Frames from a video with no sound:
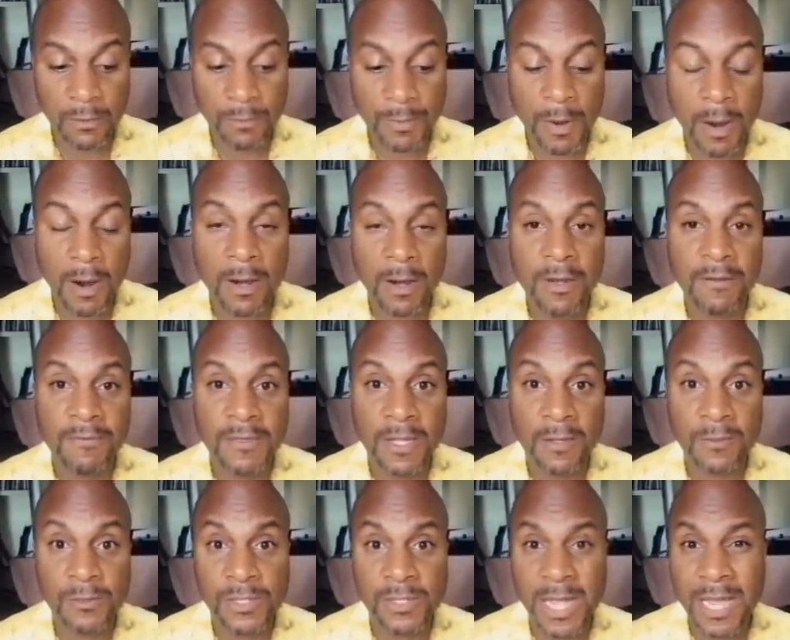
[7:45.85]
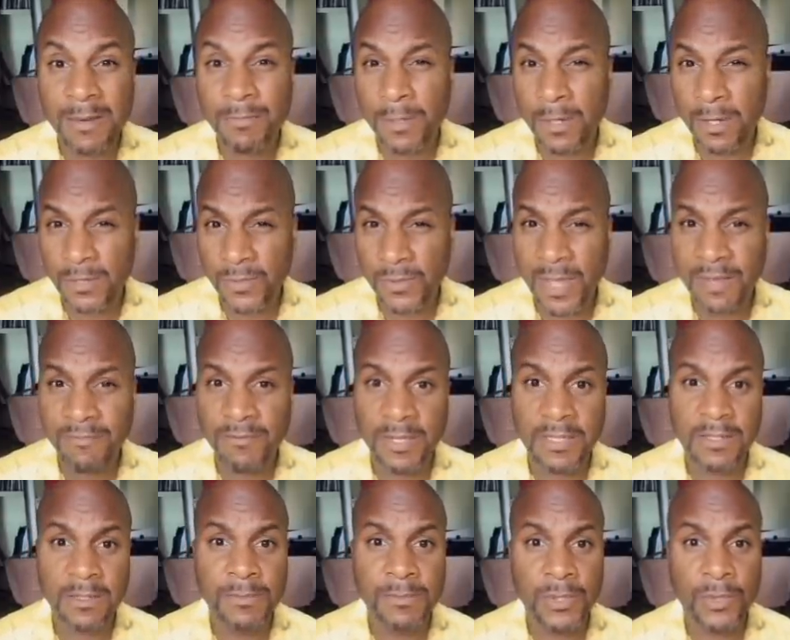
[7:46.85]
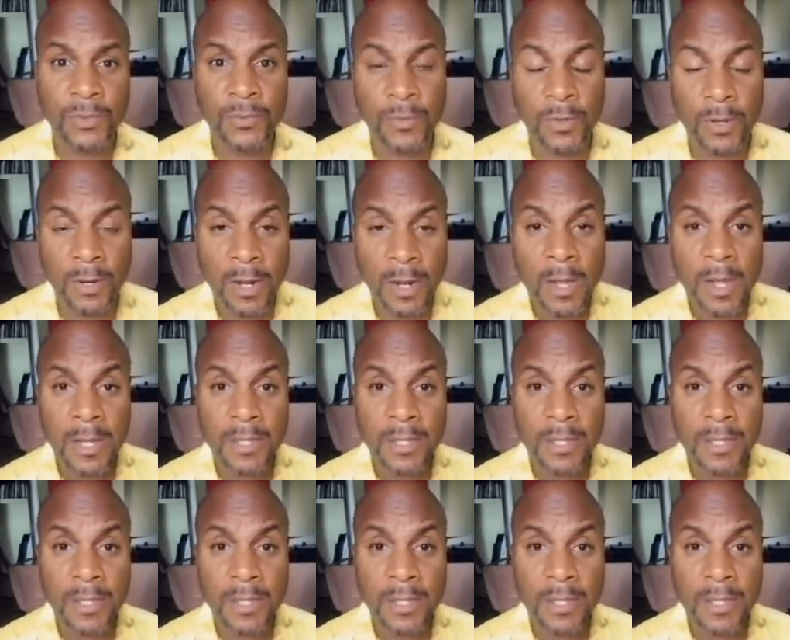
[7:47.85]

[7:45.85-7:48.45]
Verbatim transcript: part of the other side, but also had victims who were,